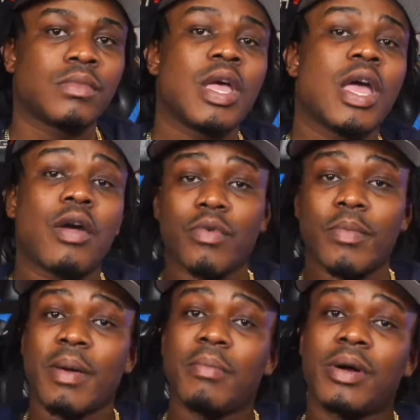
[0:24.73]
And
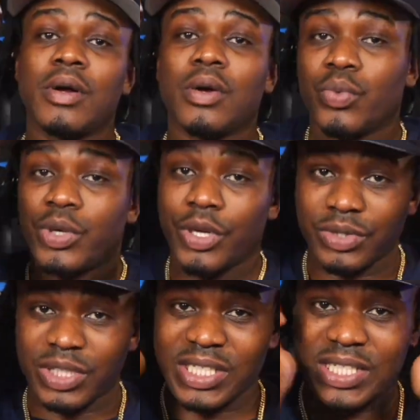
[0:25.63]
remember, we don't
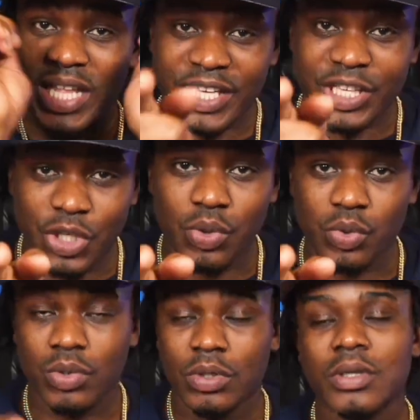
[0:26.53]
dislike
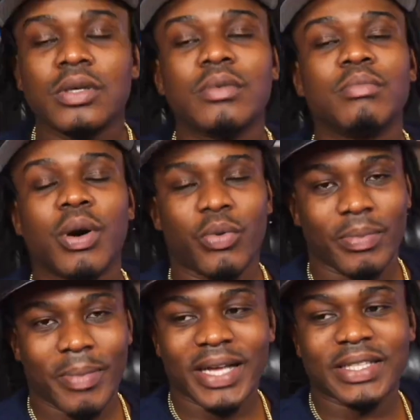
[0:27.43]
you but we
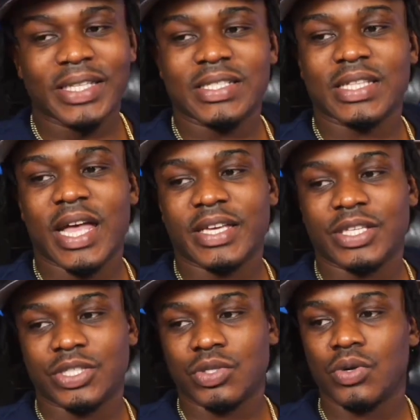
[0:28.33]
might dislike your
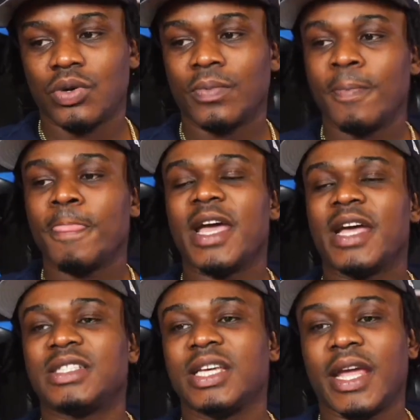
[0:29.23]
song. And
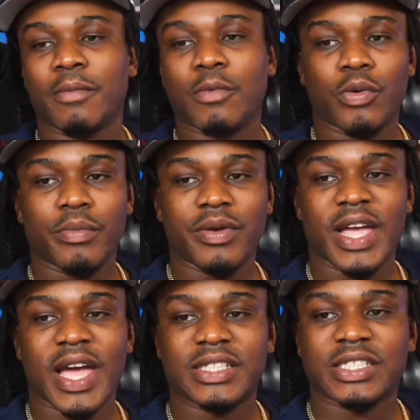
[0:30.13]
today I'm going to be
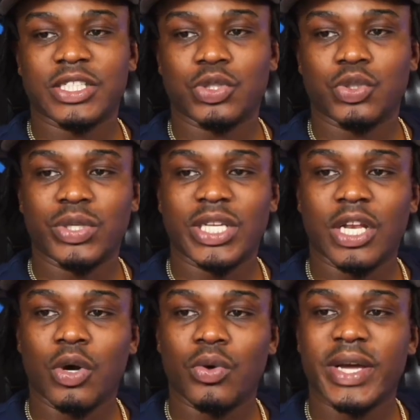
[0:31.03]
reacting to
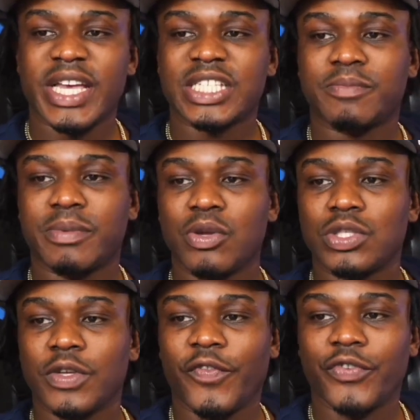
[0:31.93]
Dudeylo
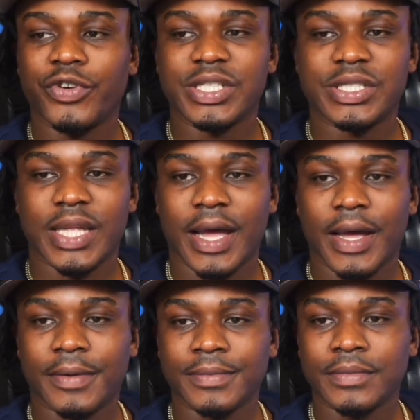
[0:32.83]
Explosive Freestyle.
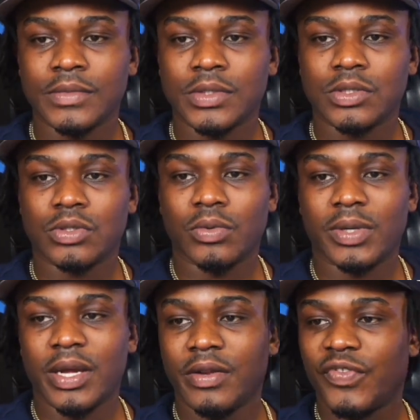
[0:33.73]
So
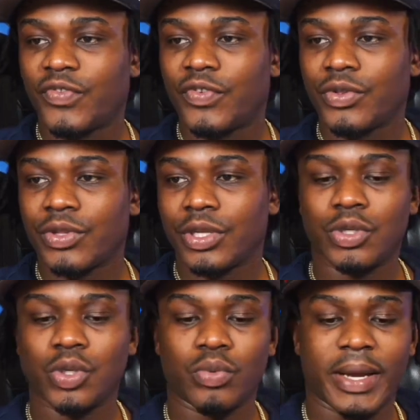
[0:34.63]
without any further
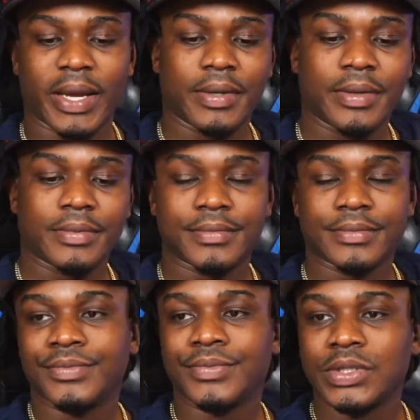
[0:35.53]
ado, man,
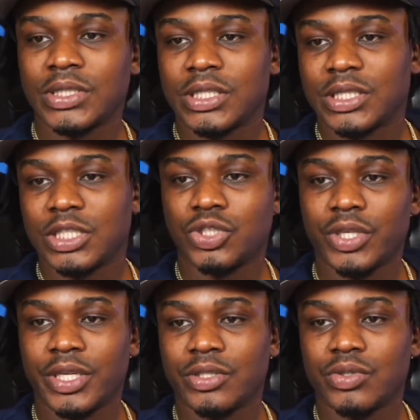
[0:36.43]
let's get straight
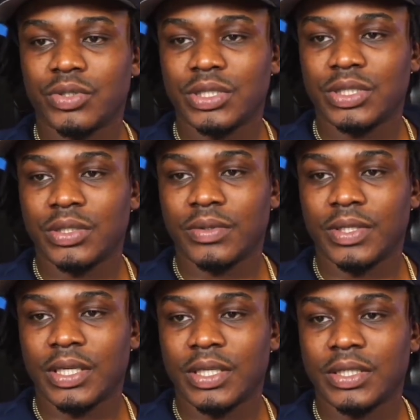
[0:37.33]
into it and see what he
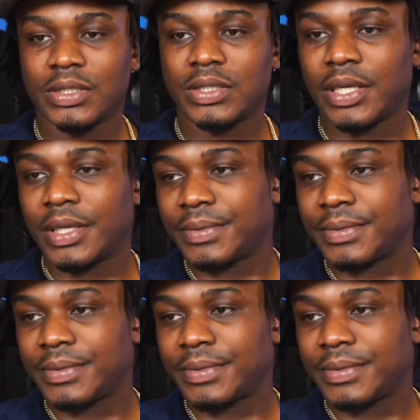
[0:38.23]
got to say.